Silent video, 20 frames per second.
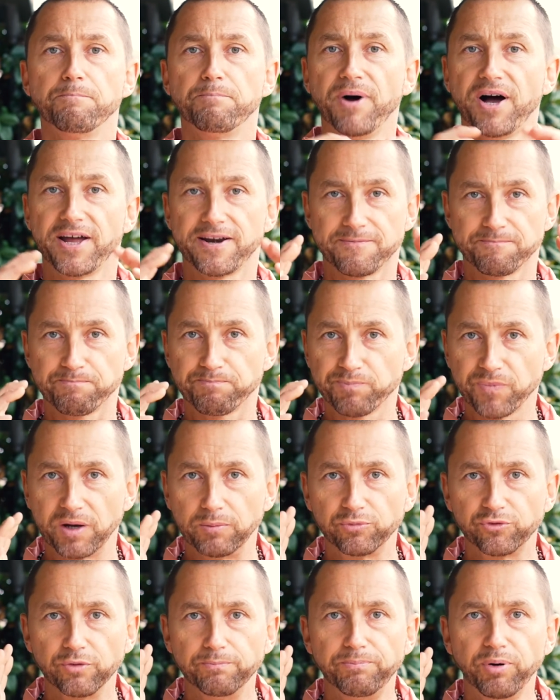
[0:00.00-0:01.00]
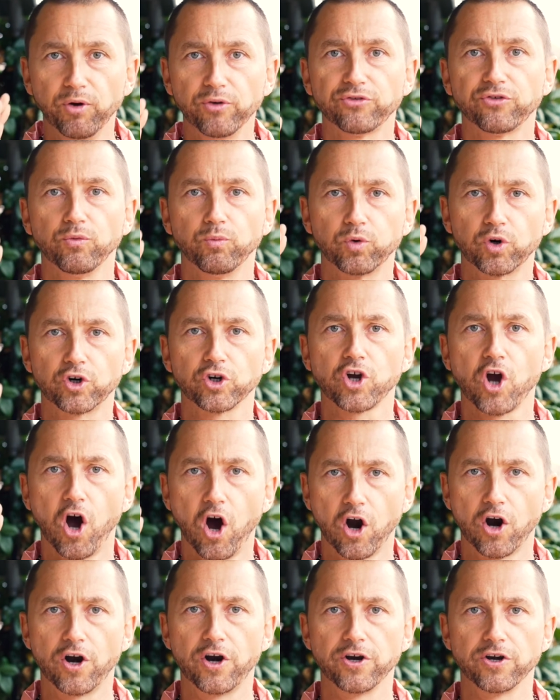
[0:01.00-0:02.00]
But I'm supposed to work
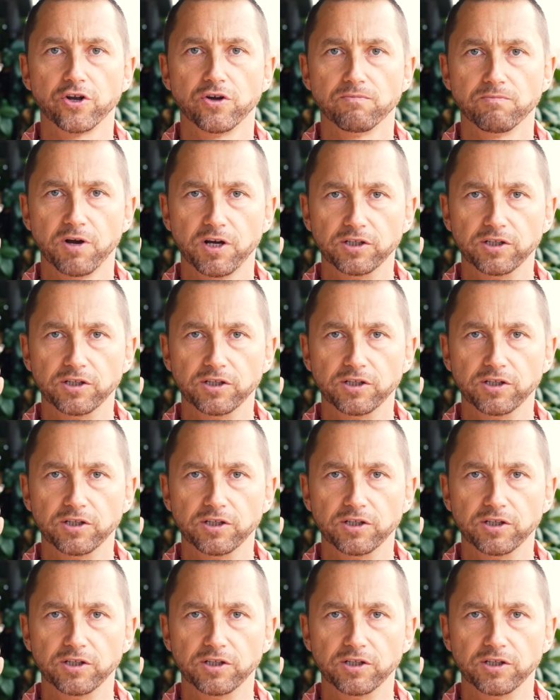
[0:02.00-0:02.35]
hard.